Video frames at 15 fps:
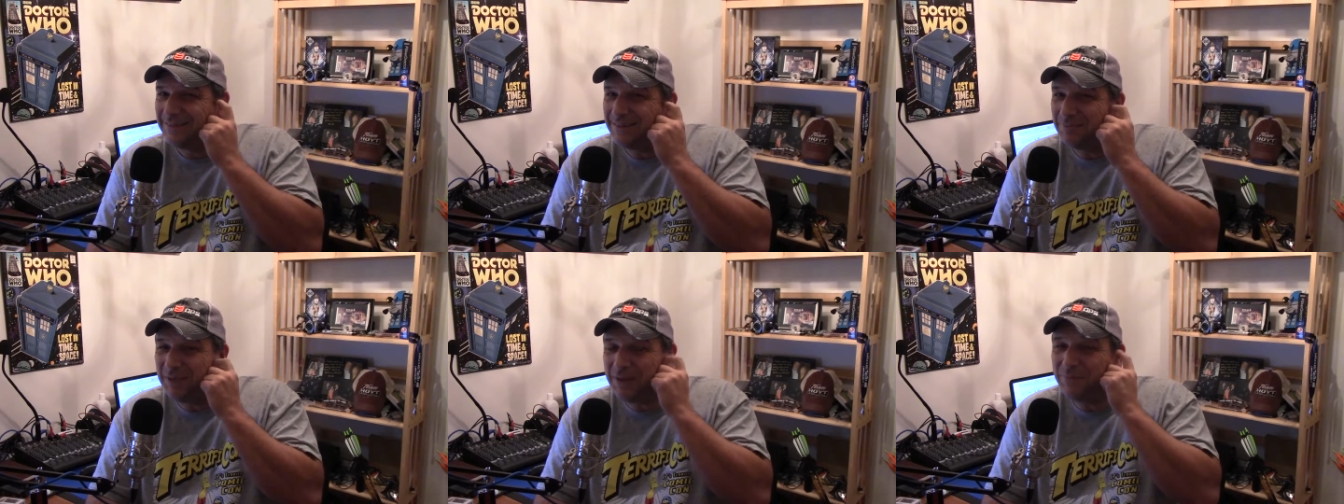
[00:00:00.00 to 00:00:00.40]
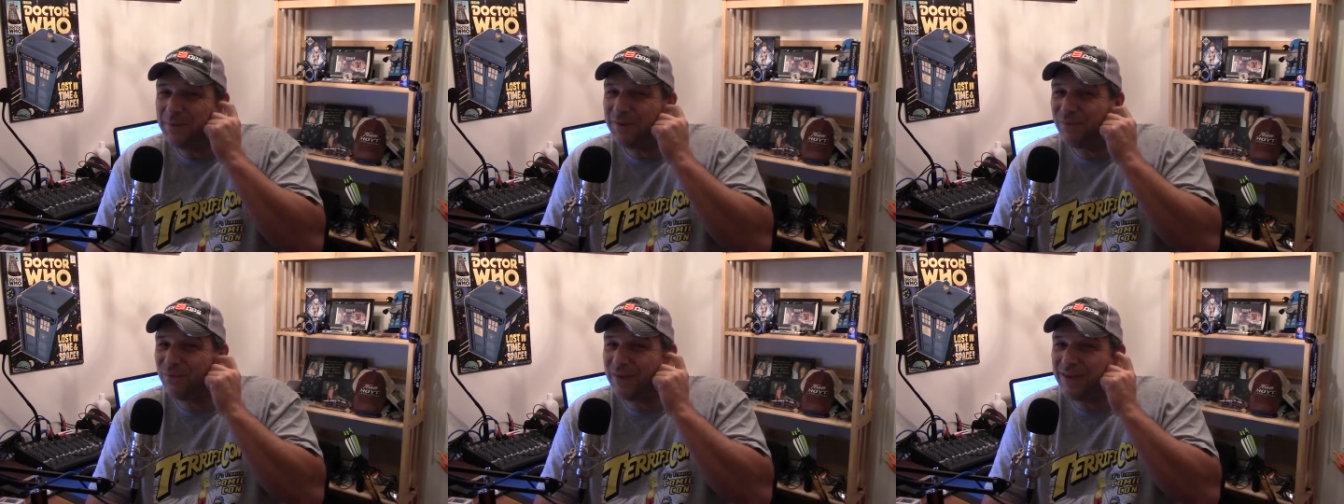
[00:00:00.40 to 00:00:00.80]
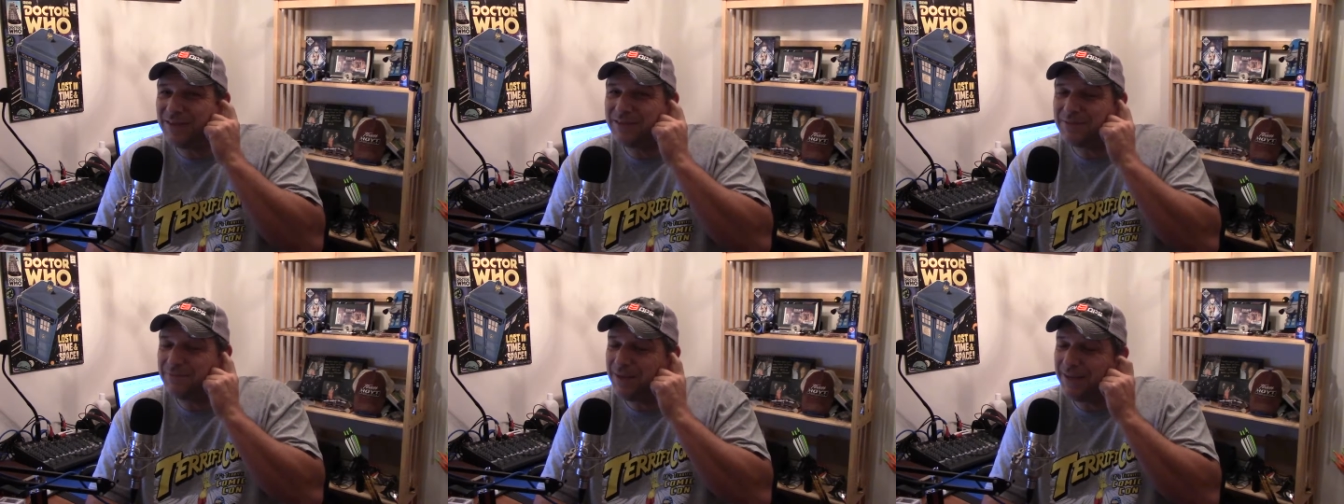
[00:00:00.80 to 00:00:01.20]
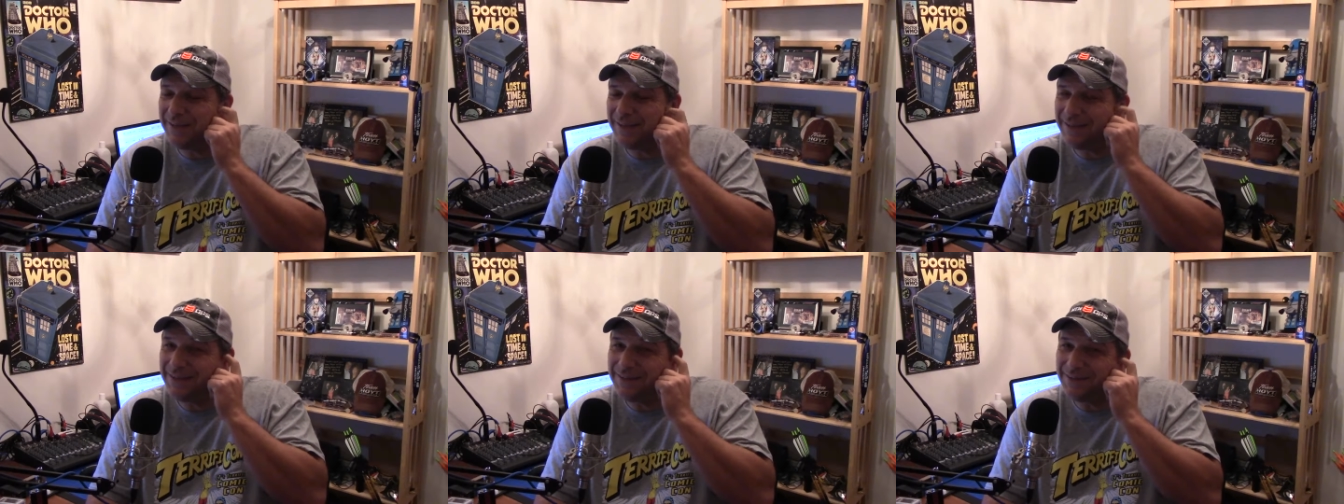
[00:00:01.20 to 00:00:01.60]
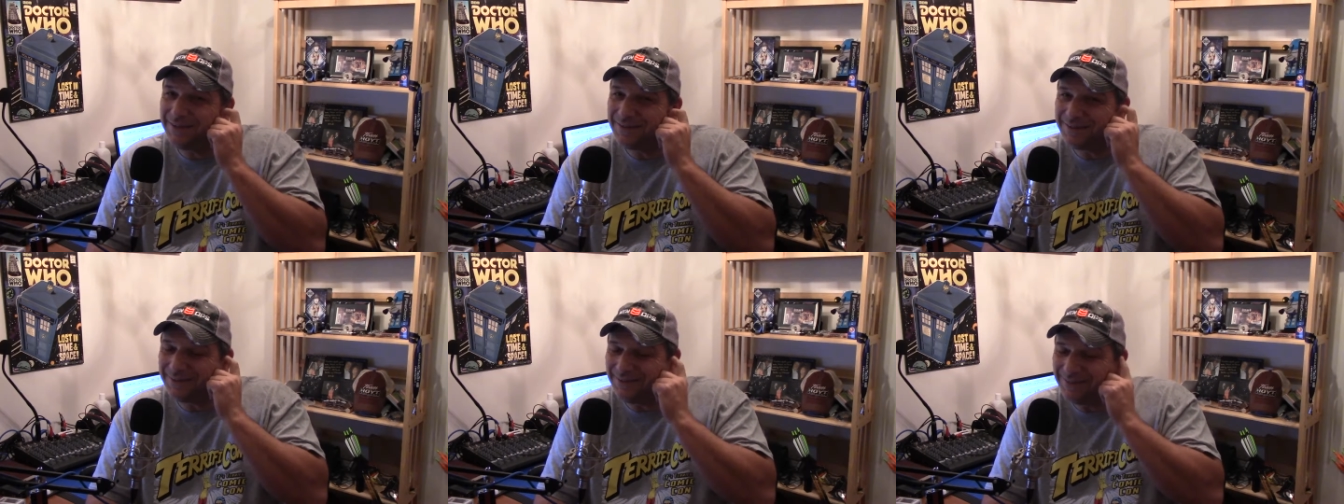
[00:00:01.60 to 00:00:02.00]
I'm not a big fan of Jamaica either,